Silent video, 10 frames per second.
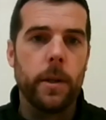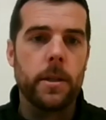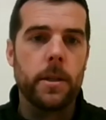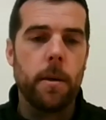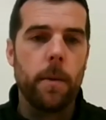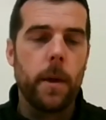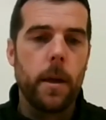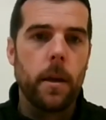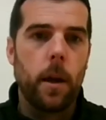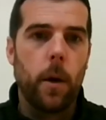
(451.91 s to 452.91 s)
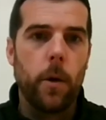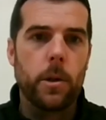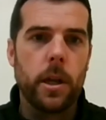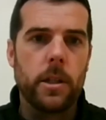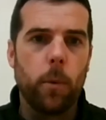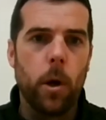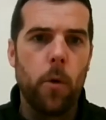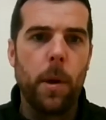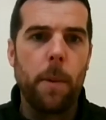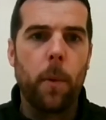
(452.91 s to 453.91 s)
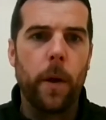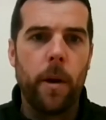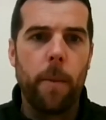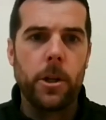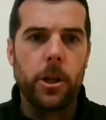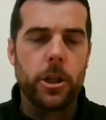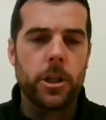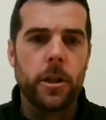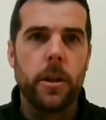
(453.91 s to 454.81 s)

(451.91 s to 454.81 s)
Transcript: And there's some, I always like to work with people that are ambitious